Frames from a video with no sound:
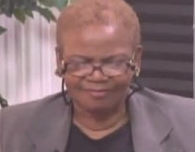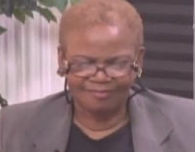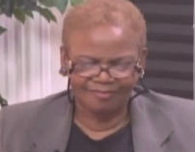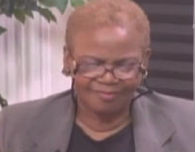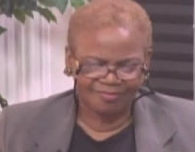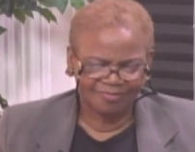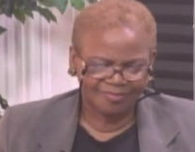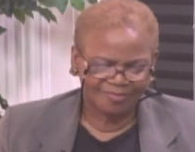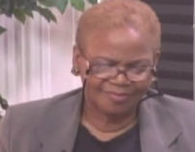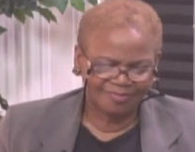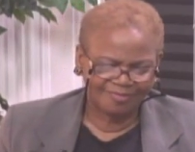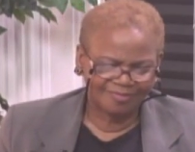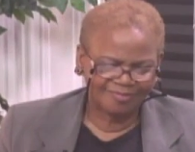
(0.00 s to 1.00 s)

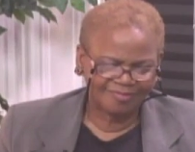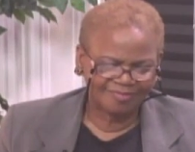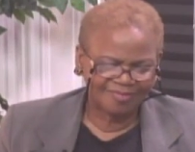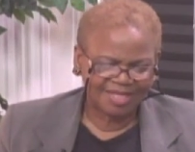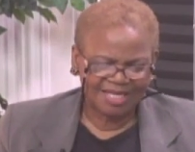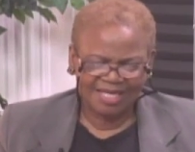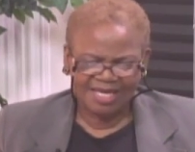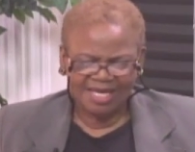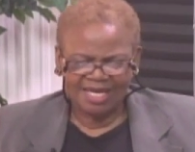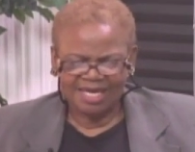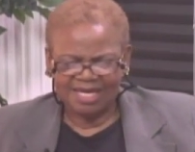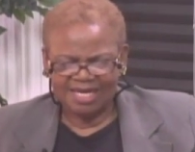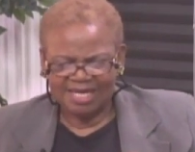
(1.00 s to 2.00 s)

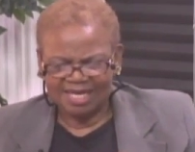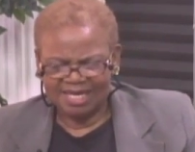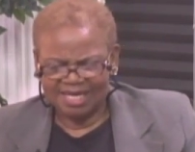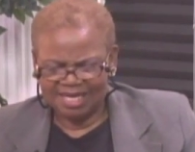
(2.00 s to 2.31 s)
Nothing is said.